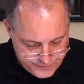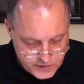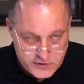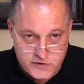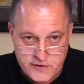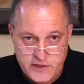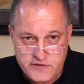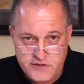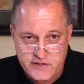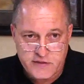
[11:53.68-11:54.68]
So
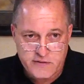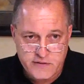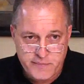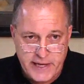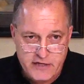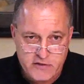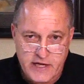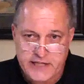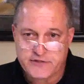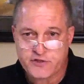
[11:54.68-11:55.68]
there's the, the battle
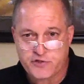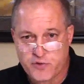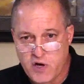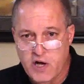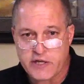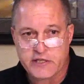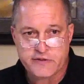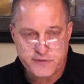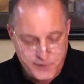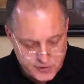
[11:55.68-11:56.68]
lines are drawn in the
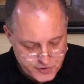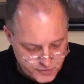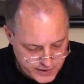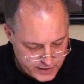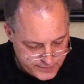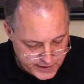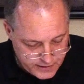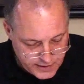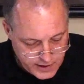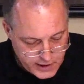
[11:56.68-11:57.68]
spiritual realm there.
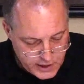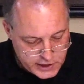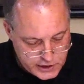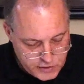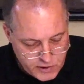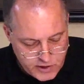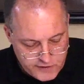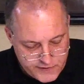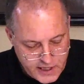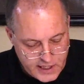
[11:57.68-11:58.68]
You are
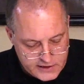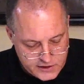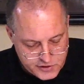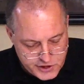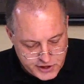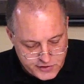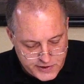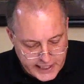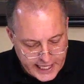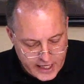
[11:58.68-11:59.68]
of God, little
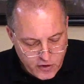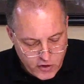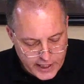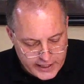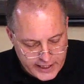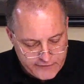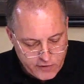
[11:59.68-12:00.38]
children, and have